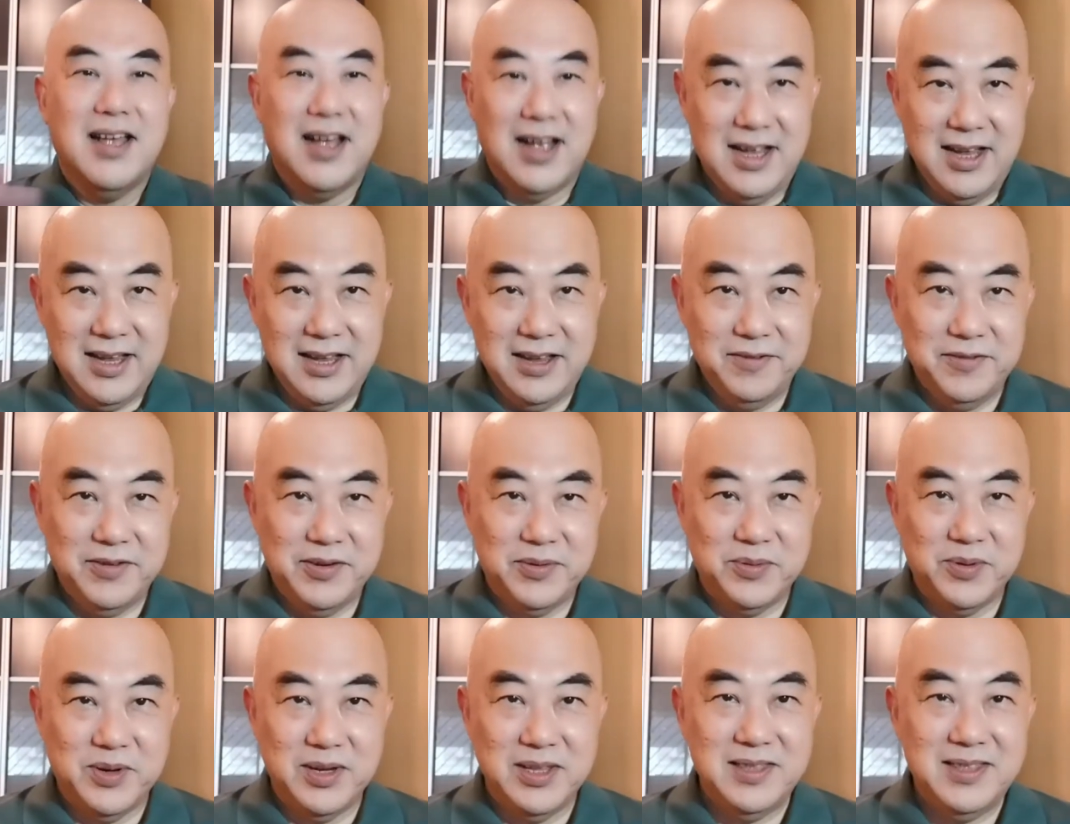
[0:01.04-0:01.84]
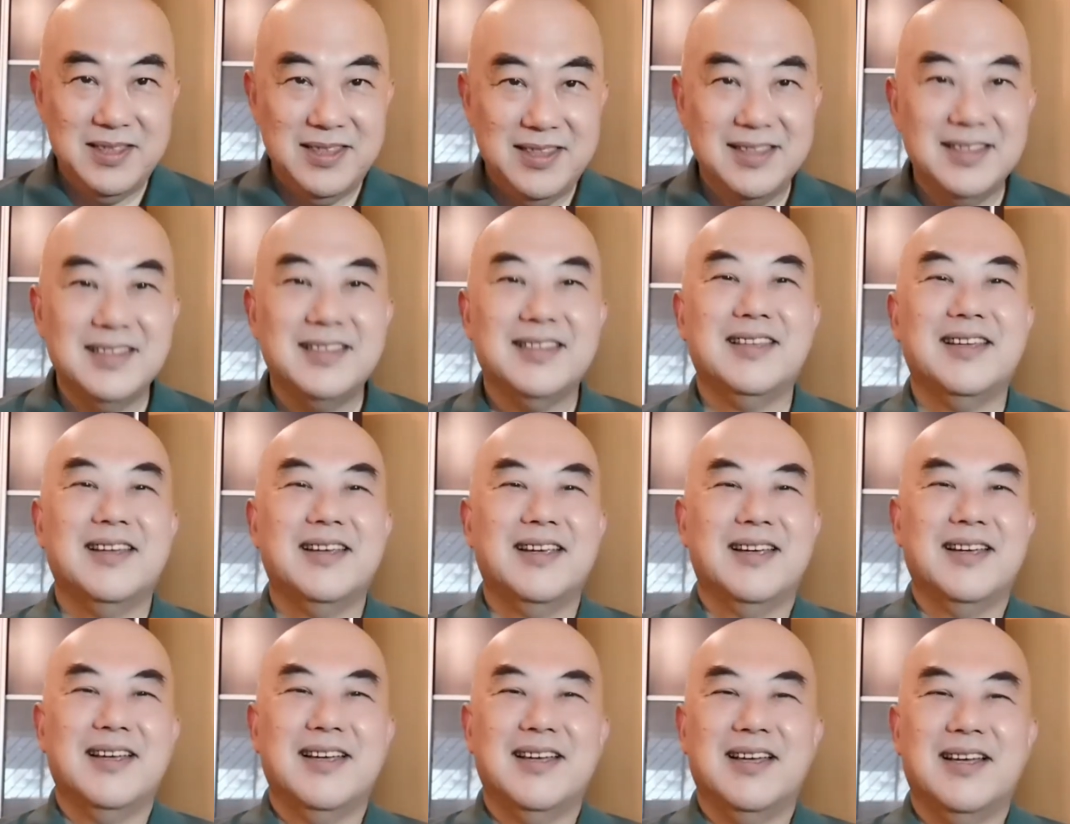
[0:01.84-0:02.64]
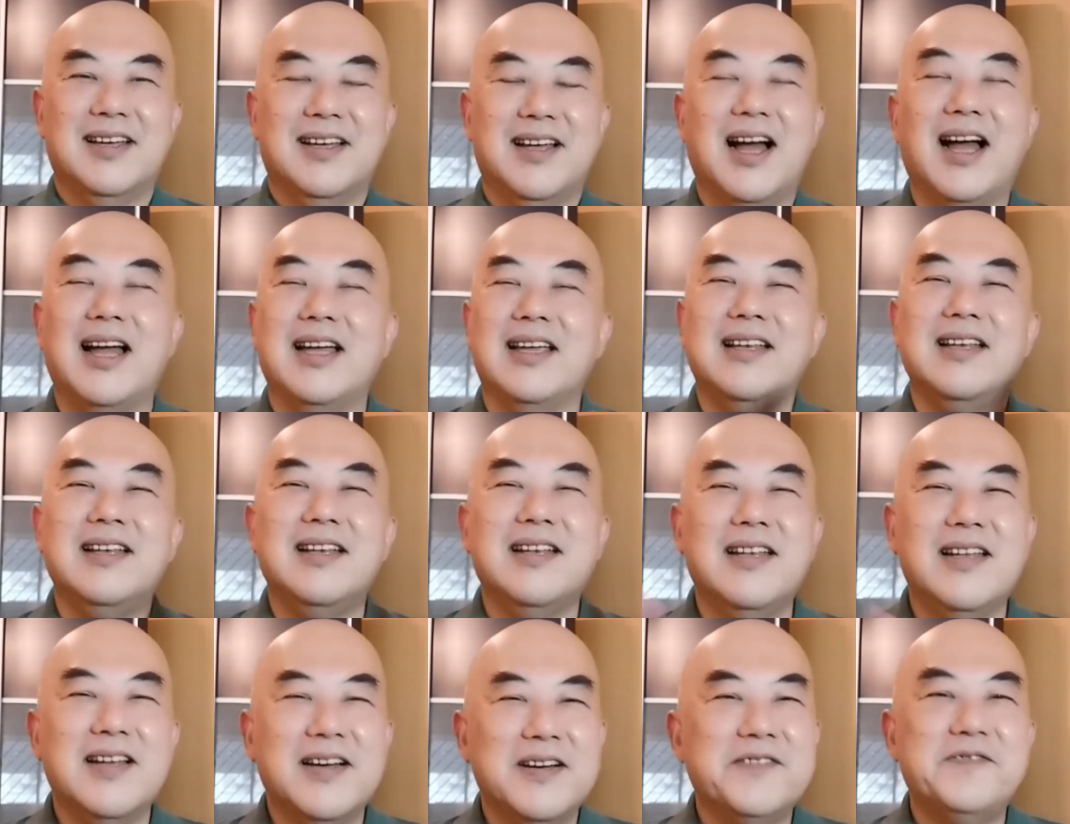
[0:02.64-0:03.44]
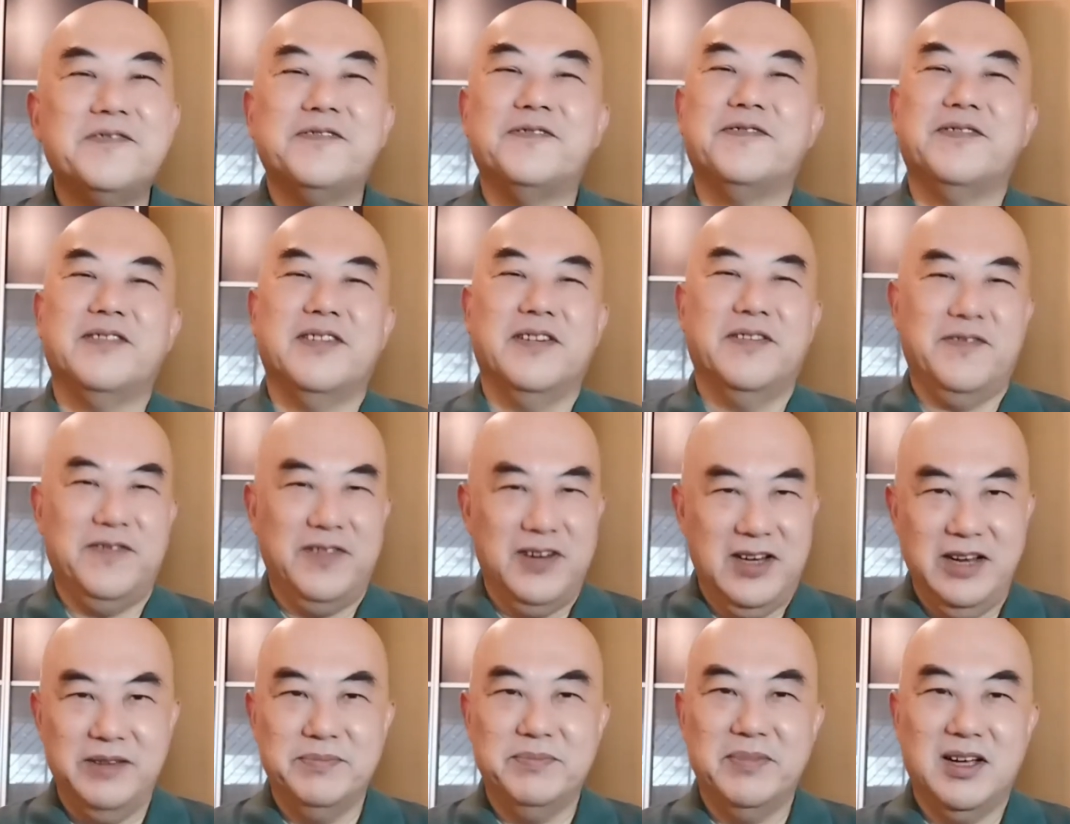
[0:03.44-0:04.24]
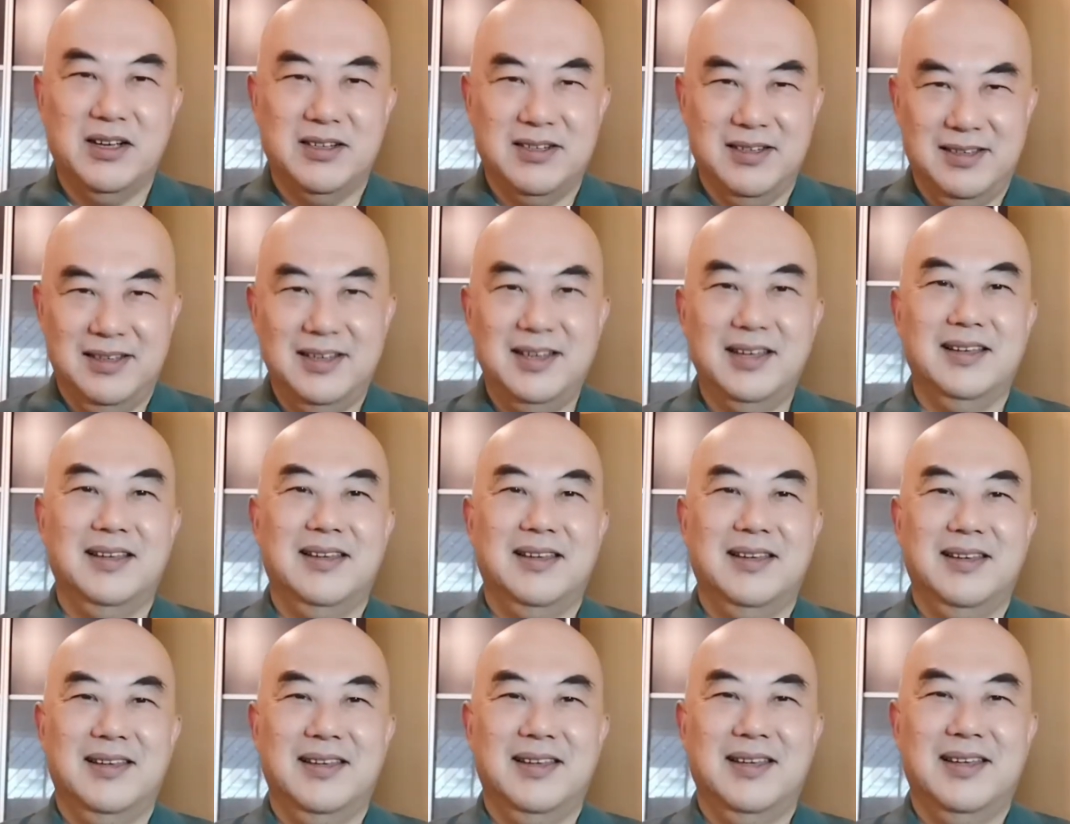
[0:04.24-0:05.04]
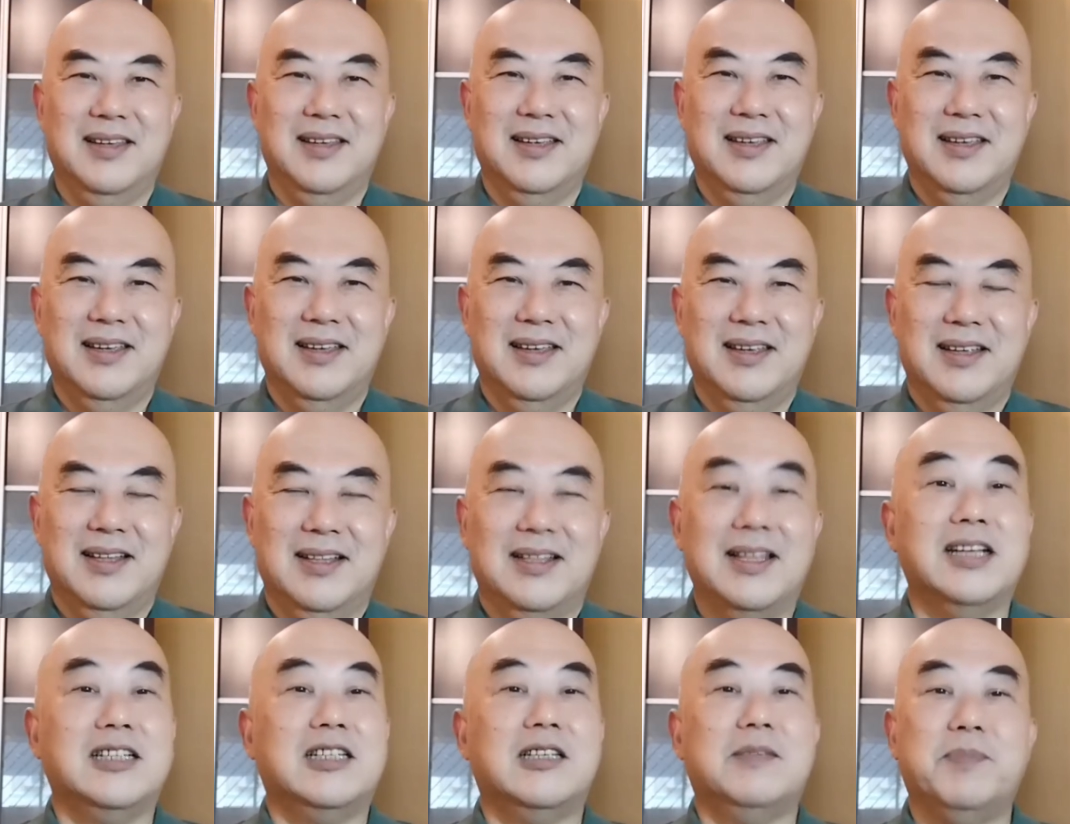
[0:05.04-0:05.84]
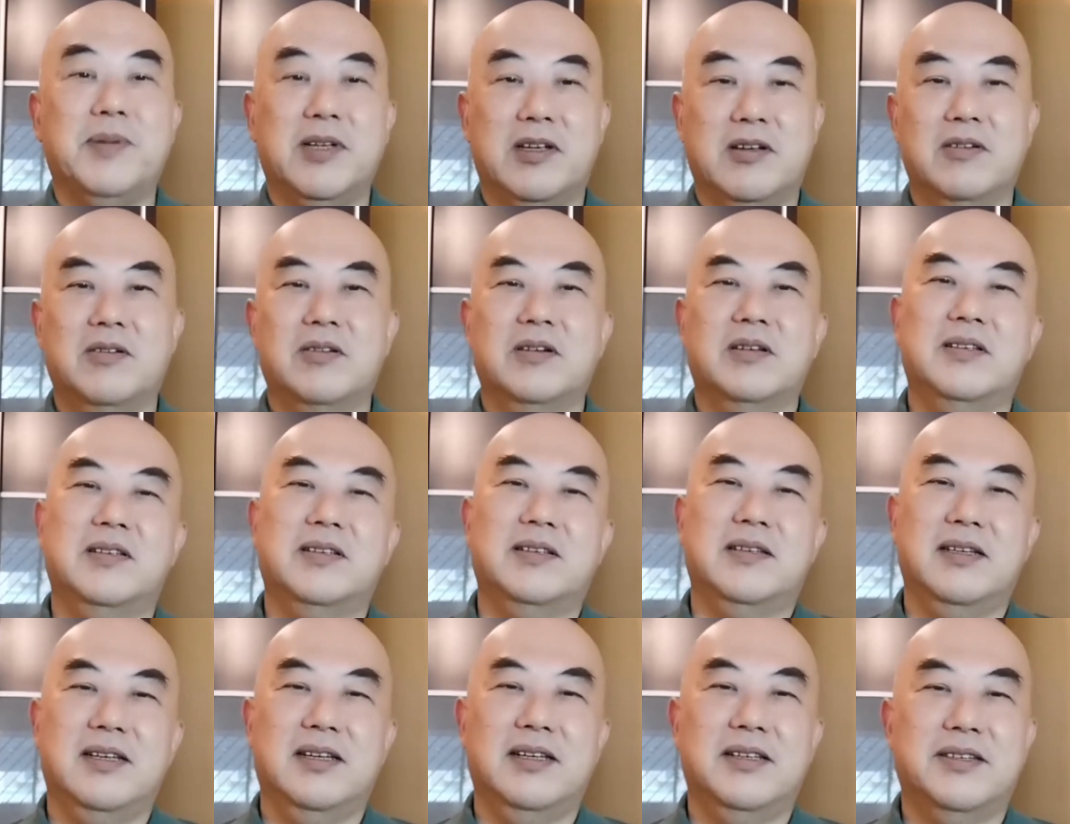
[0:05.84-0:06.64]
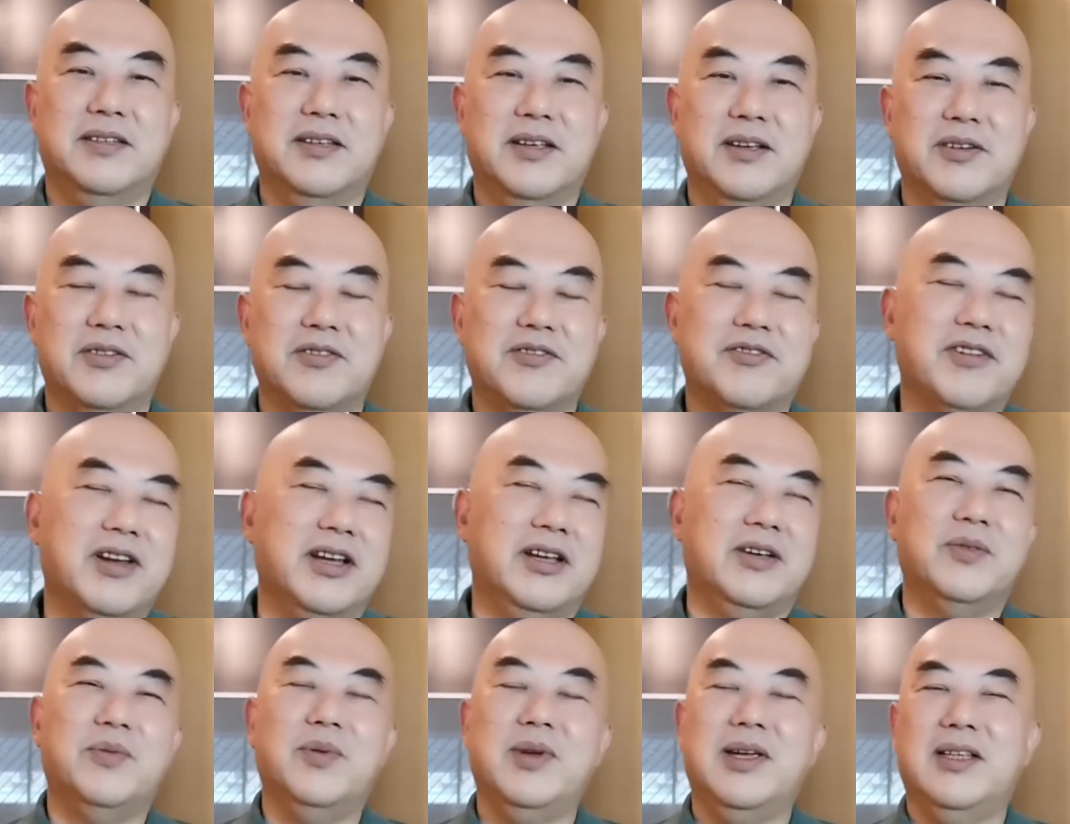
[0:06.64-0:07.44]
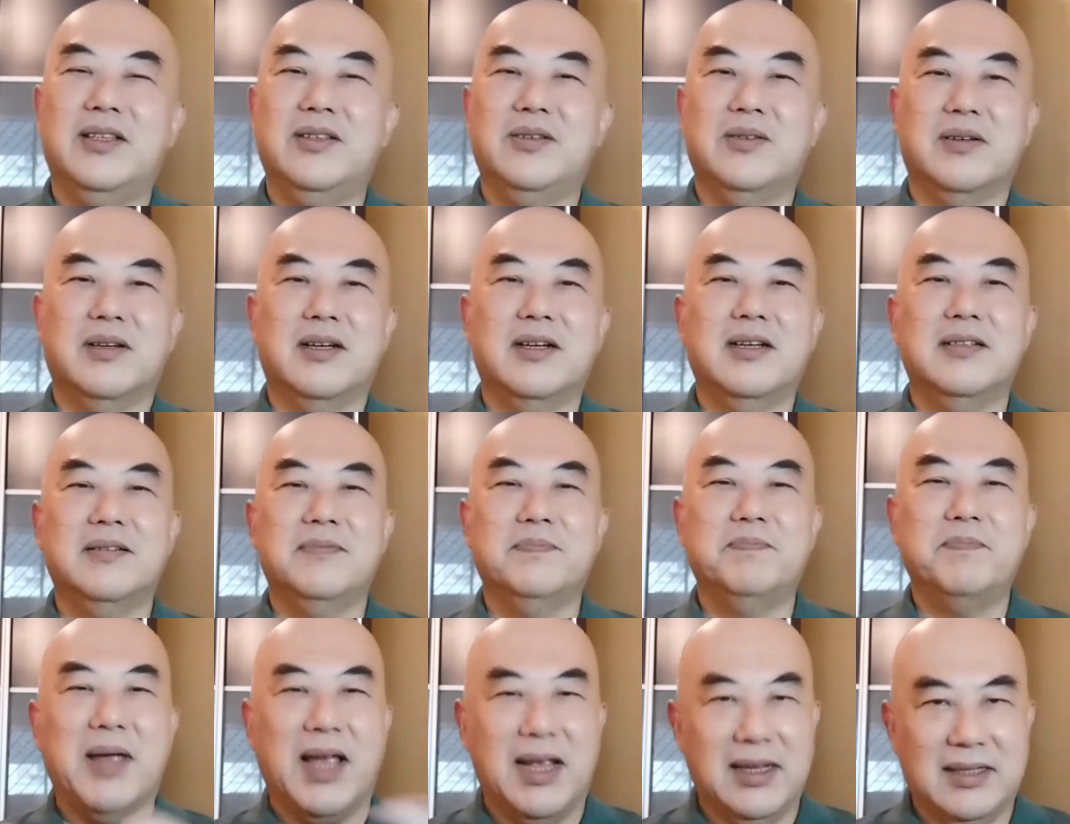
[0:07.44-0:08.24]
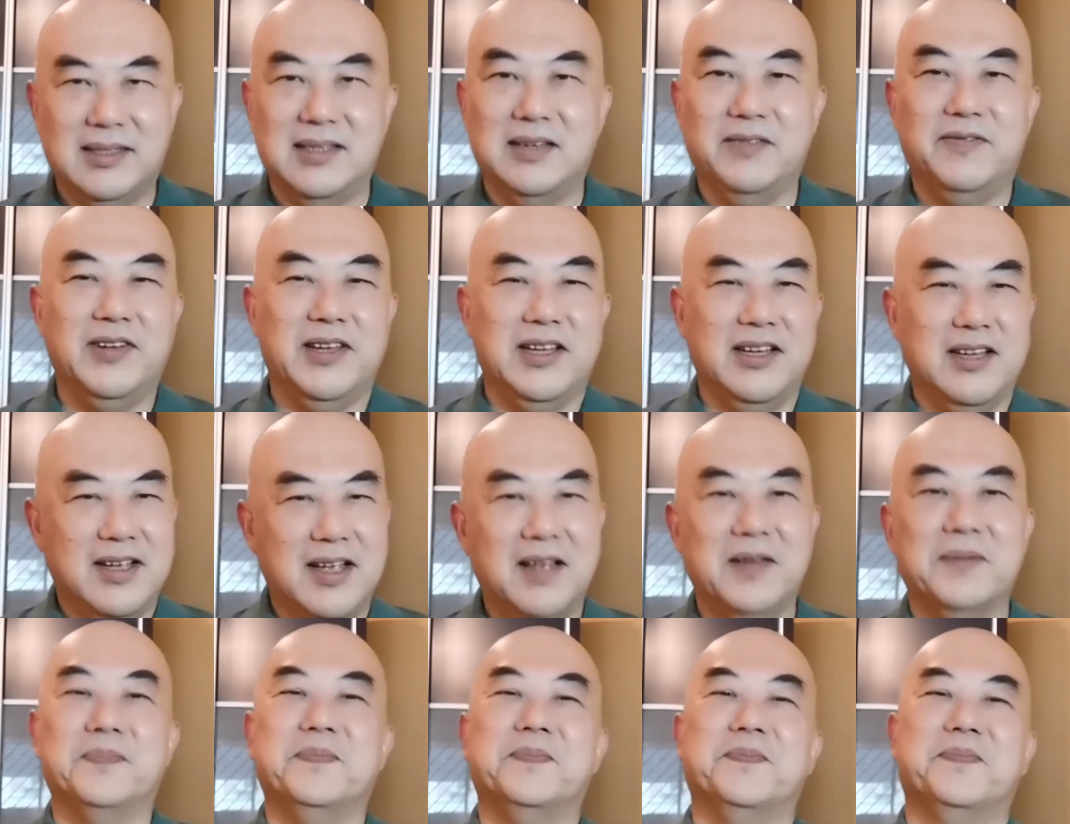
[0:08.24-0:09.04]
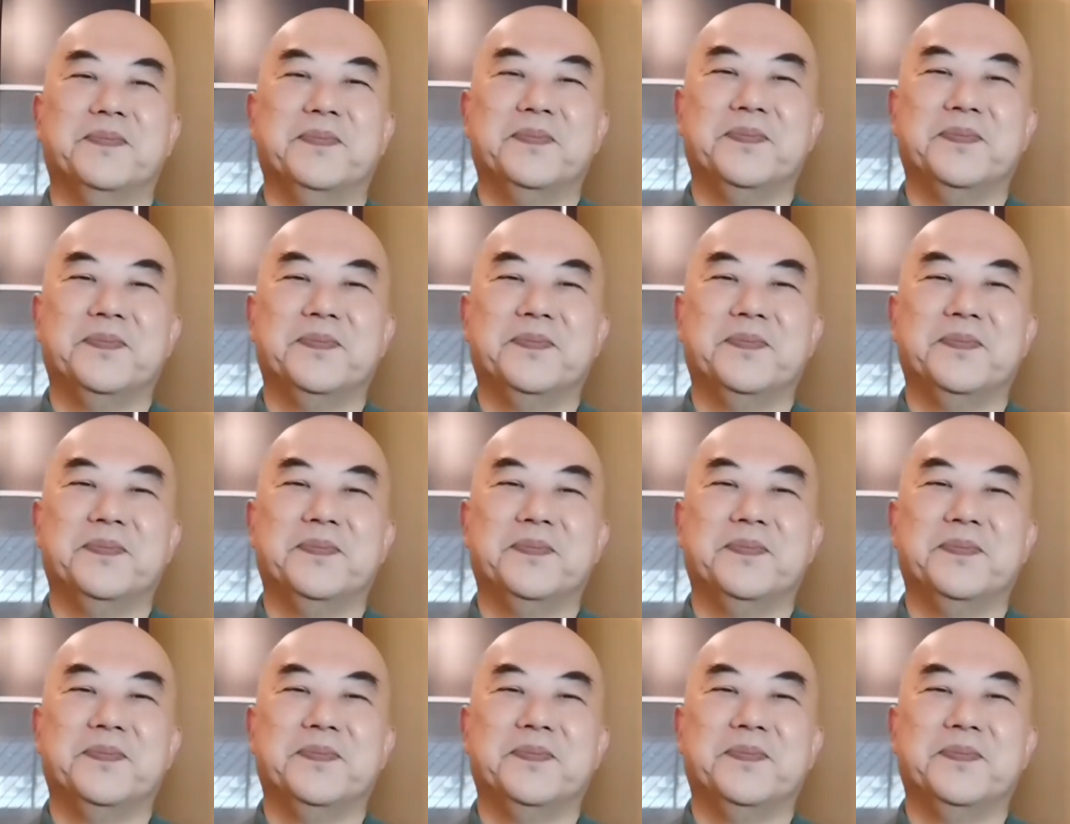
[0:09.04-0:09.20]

Hi everyone, I love affiliate marketing. That's because it's a great way to earn passive income.